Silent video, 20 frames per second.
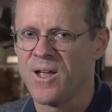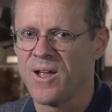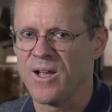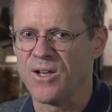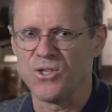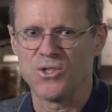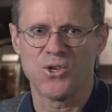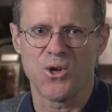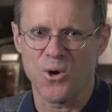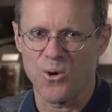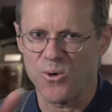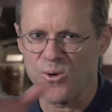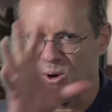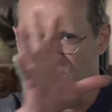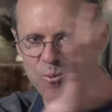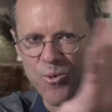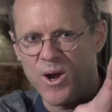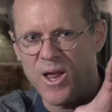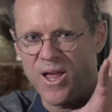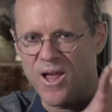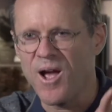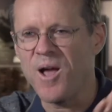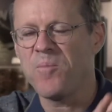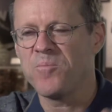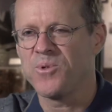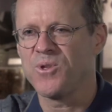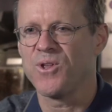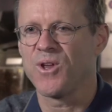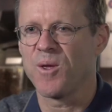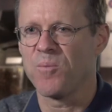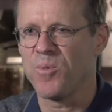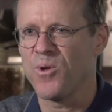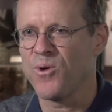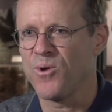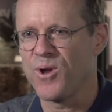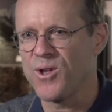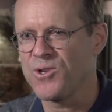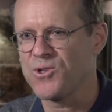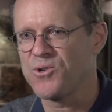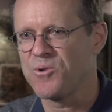And so when I come to the
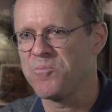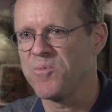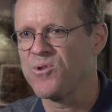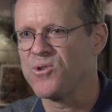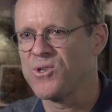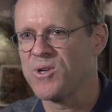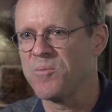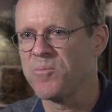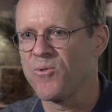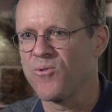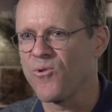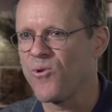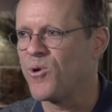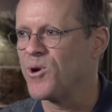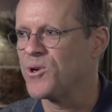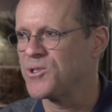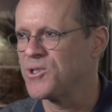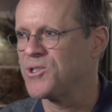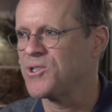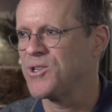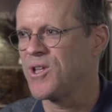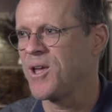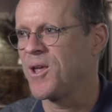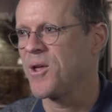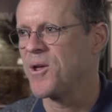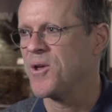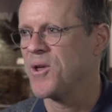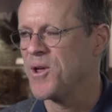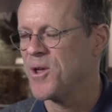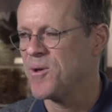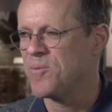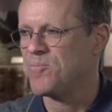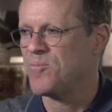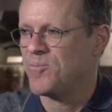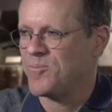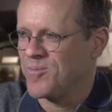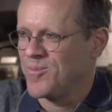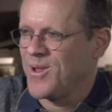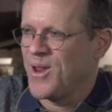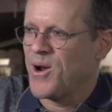Computer History Museum, of course, it's like,
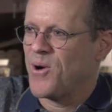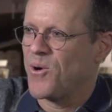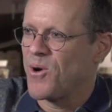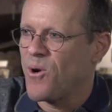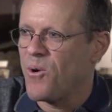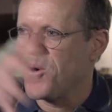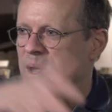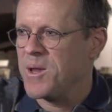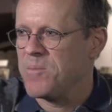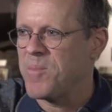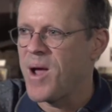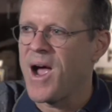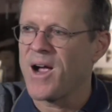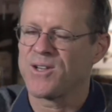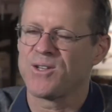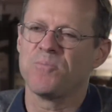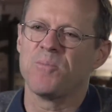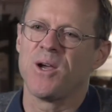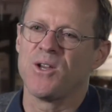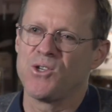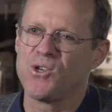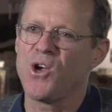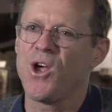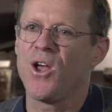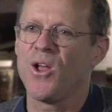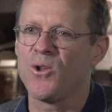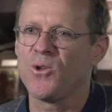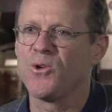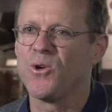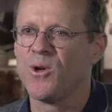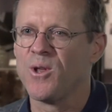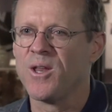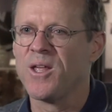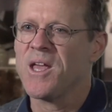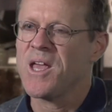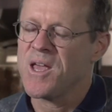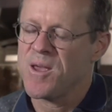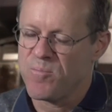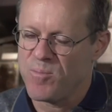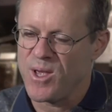you know, going back to my childhood,
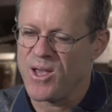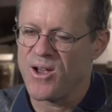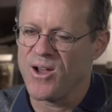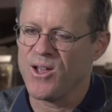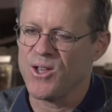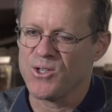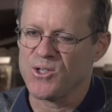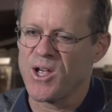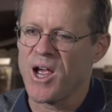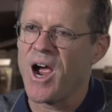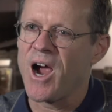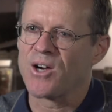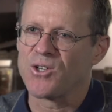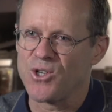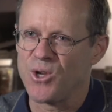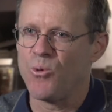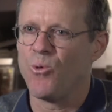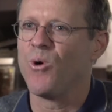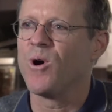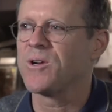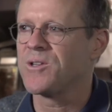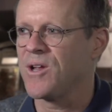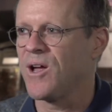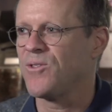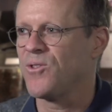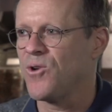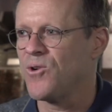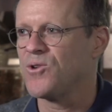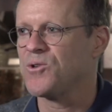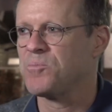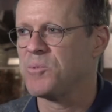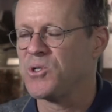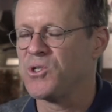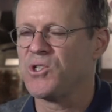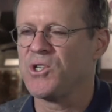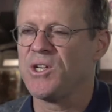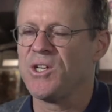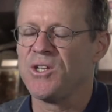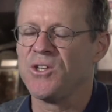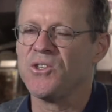because I actually worked on those
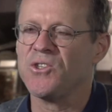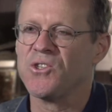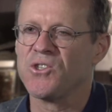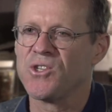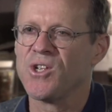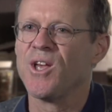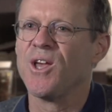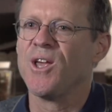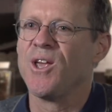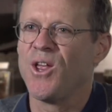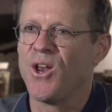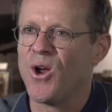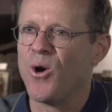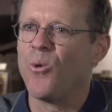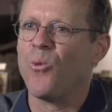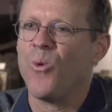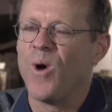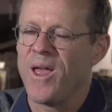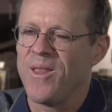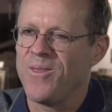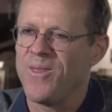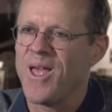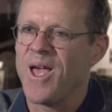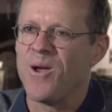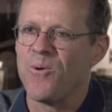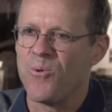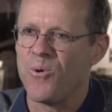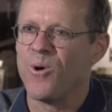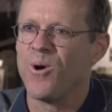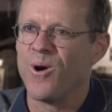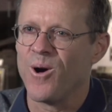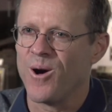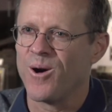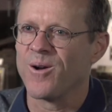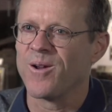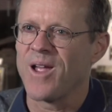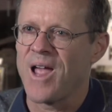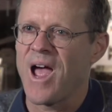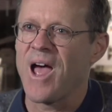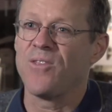machines, you know, when they
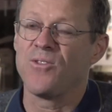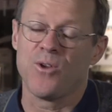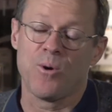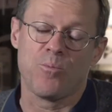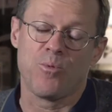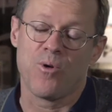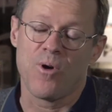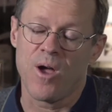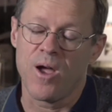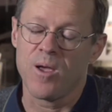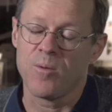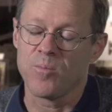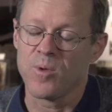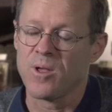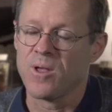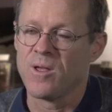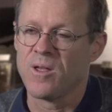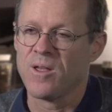were at their prime.